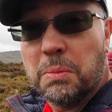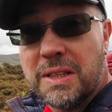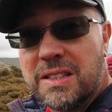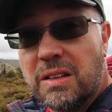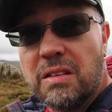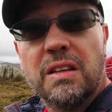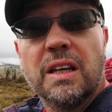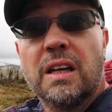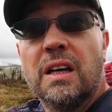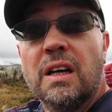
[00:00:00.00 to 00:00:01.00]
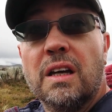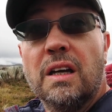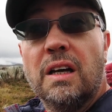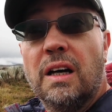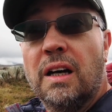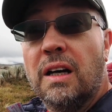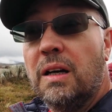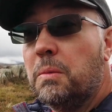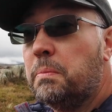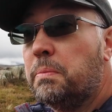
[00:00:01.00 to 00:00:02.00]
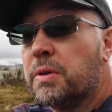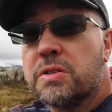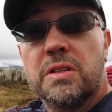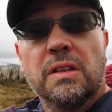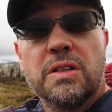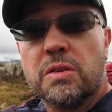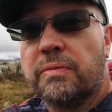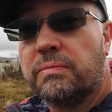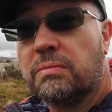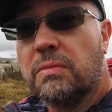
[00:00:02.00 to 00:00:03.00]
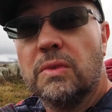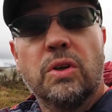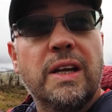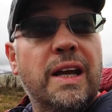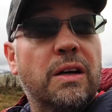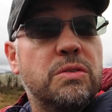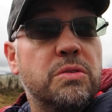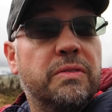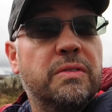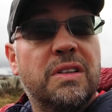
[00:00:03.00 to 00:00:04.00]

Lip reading: bit too thick. But certainly, sort of looking out, sort of